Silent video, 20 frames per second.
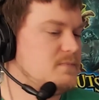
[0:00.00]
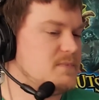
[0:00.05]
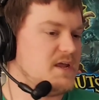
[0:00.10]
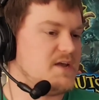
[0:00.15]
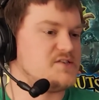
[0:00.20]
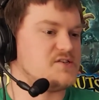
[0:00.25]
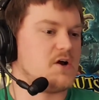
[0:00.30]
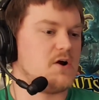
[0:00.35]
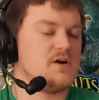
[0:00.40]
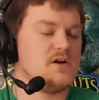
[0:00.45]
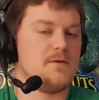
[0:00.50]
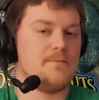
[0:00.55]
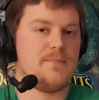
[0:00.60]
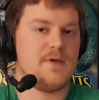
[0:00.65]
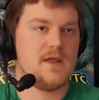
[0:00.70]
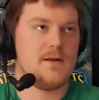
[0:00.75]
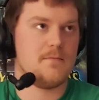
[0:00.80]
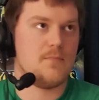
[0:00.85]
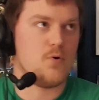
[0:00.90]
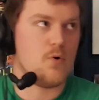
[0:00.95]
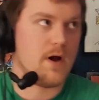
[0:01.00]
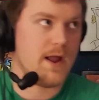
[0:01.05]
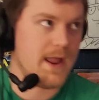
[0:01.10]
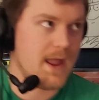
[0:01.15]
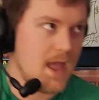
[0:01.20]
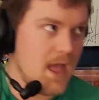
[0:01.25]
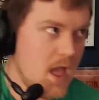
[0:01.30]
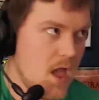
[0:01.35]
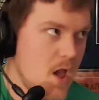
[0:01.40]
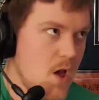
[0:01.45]
It's hard to
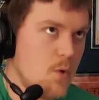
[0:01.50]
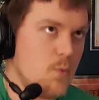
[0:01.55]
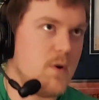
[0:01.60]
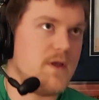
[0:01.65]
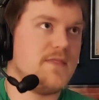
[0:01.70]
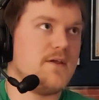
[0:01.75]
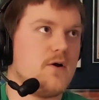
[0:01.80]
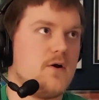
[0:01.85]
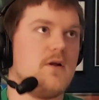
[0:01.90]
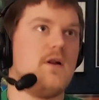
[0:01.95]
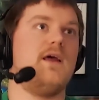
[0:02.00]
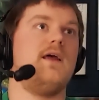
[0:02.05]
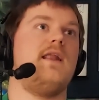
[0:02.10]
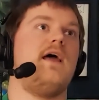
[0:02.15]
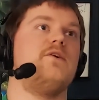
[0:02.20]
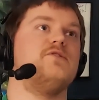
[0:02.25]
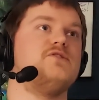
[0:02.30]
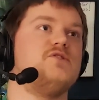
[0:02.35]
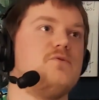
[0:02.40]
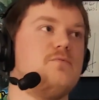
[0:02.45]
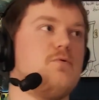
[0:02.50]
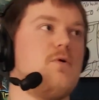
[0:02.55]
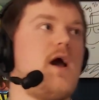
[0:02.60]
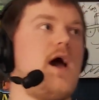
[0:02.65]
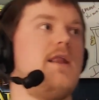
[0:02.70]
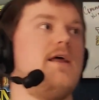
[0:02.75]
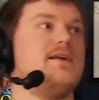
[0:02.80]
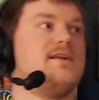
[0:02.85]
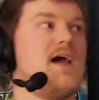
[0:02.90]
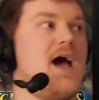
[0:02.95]
pinpoint when they're going to announce new
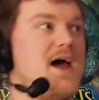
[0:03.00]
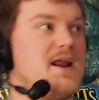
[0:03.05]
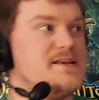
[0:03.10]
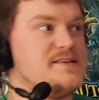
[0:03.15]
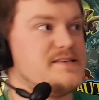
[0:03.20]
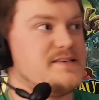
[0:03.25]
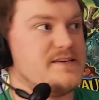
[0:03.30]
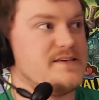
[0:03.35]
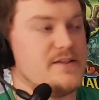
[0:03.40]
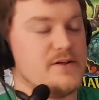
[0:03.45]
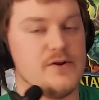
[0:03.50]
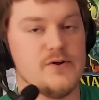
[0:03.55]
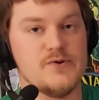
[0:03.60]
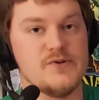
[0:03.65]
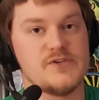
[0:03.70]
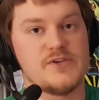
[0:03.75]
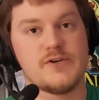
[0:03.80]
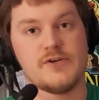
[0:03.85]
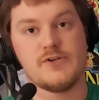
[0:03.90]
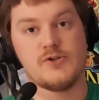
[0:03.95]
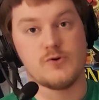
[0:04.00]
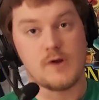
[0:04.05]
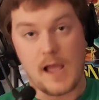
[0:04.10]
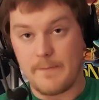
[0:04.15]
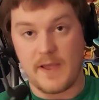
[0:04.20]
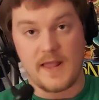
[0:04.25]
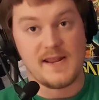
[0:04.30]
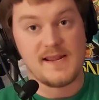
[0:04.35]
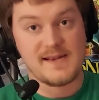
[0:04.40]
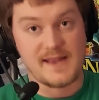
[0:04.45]
product. Honestly, the news could
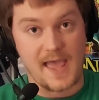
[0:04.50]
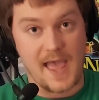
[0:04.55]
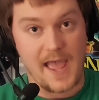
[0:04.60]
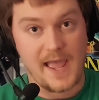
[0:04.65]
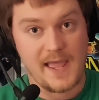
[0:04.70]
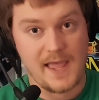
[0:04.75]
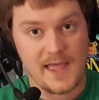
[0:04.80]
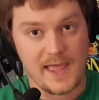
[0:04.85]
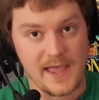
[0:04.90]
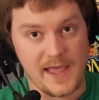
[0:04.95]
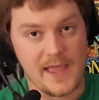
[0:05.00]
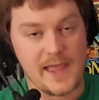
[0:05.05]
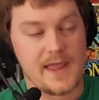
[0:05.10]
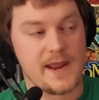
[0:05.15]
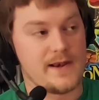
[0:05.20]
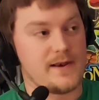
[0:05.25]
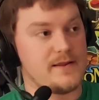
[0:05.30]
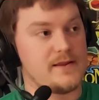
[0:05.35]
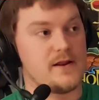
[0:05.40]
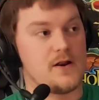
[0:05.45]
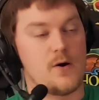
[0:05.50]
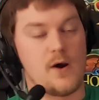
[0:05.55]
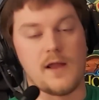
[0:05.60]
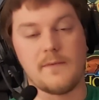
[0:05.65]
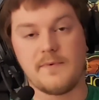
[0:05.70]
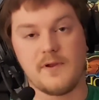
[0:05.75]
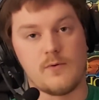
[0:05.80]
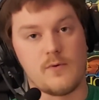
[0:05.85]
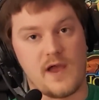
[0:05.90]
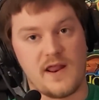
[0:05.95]
drop any day, and,
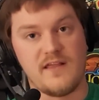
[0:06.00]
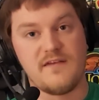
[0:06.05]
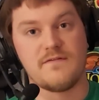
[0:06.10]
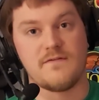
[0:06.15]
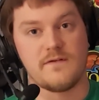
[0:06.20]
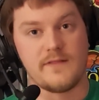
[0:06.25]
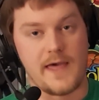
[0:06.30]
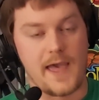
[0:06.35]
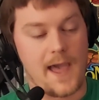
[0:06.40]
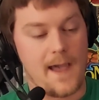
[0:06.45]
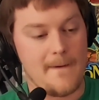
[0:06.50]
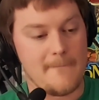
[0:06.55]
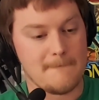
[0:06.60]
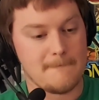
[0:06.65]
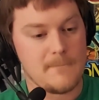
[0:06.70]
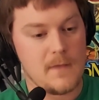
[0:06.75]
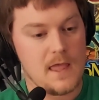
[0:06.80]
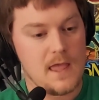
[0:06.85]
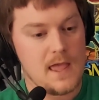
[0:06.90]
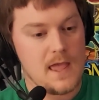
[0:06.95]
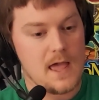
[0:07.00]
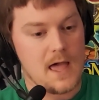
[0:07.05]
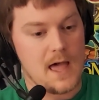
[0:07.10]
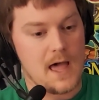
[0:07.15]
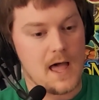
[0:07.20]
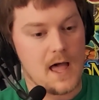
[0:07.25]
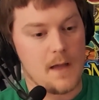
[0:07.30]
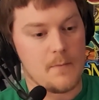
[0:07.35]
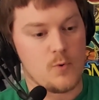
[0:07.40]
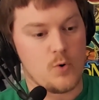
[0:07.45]
I'd be ready for that.
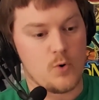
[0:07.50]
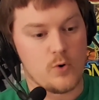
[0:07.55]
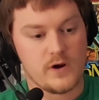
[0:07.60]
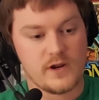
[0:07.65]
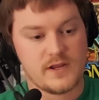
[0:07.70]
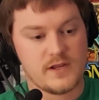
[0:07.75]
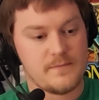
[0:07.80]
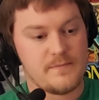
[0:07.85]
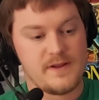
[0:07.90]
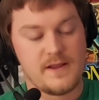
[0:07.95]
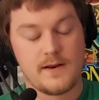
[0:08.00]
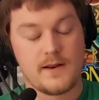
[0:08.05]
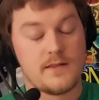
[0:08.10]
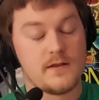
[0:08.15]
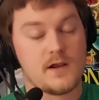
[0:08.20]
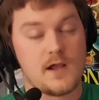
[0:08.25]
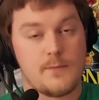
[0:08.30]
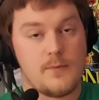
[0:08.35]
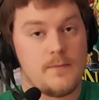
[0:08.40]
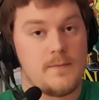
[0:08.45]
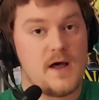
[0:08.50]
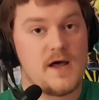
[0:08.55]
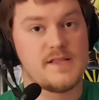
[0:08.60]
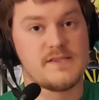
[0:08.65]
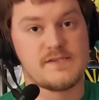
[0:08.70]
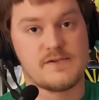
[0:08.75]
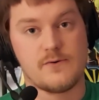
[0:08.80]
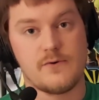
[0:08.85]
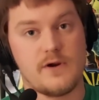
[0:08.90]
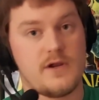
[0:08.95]
Or it could be another couple
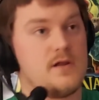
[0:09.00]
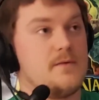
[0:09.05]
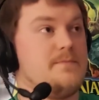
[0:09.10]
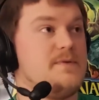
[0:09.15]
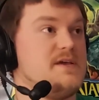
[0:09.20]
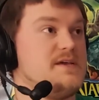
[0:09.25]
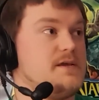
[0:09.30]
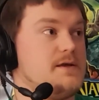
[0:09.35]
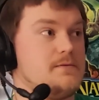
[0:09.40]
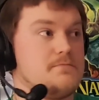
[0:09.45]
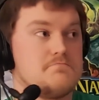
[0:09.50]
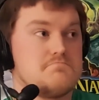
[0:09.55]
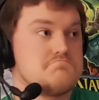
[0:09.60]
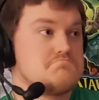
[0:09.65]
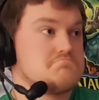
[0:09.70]
months, or it could be,